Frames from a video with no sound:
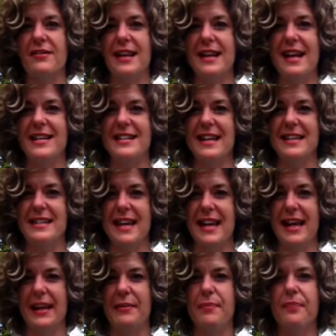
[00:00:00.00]
And as I
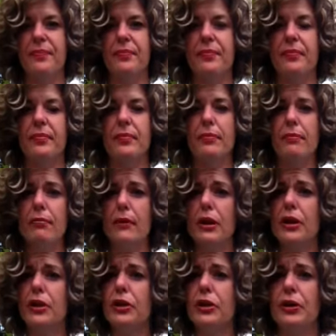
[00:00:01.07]
say,
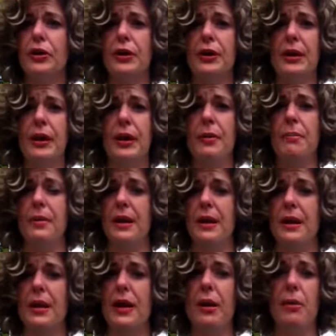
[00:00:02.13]
could
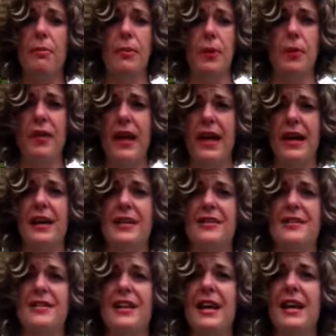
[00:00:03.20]
be both
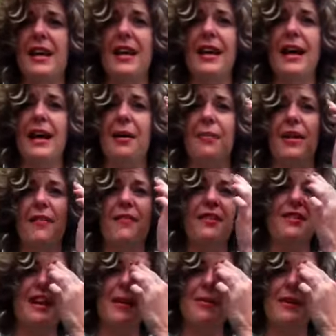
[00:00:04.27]
hands. If you're
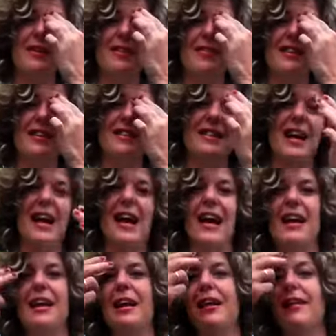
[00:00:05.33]
tapping on this
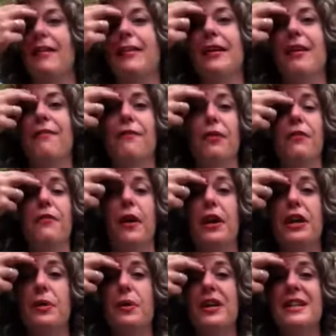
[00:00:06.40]
side, if for fun
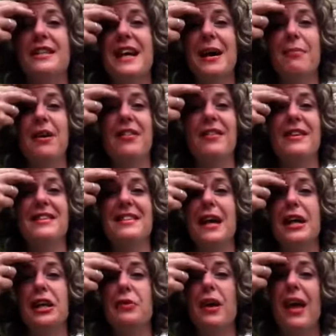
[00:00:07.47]
you want to tap on this
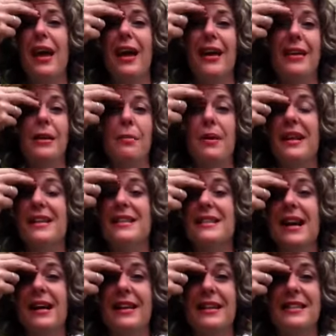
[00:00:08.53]
side, you can, but it's
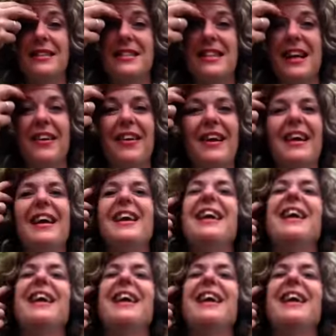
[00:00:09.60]
not necessary.